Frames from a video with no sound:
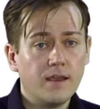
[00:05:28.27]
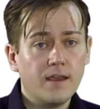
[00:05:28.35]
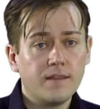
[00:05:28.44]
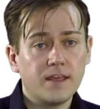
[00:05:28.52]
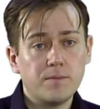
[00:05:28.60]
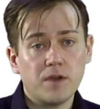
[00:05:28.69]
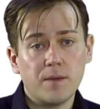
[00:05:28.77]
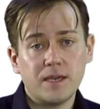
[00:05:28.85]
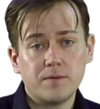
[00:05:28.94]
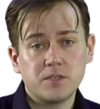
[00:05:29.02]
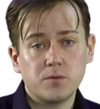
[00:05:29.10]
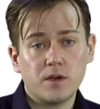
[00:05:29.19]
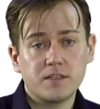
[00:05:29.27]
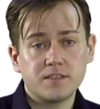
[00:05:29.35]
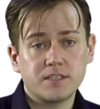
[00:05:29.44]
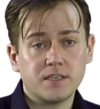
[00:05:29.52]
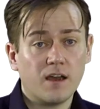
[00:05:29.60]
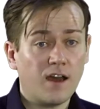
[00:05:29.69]
They might be able to
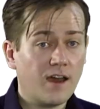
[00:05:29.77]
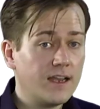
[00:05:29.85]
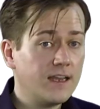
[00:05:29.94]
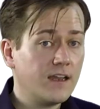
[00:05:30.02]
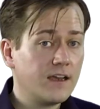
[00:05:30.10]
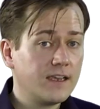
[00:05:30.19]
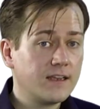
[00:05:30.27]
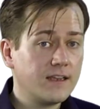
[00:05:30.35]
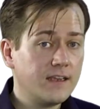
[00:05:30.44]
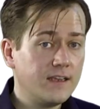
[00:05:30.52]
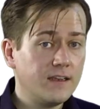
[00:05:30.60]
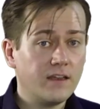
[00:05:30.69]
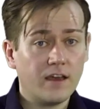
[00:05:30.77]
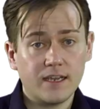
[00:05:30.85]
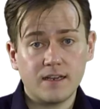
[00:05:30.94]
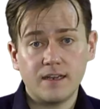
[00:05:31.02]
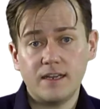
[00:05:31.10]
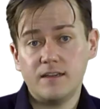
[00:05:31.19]
answer highly likely,
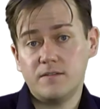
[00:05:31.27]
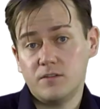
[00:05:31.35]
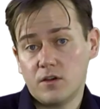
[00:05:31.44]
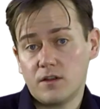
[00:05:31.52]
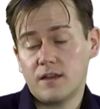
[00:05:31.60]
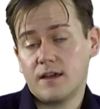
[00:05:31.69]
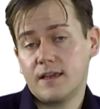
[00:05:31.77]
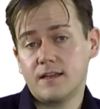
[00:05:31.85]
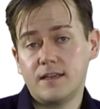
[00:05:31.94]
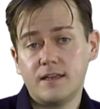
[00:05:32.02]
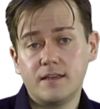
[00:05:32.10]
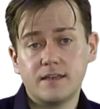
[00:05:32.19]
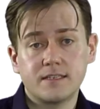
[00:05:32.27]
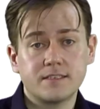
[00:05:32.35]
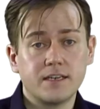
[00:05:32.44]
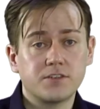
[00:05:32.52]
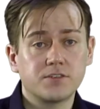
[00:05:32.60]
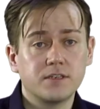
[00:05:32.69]
likely, not likely,
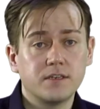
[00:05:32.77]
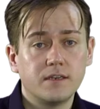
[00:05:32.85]
etc.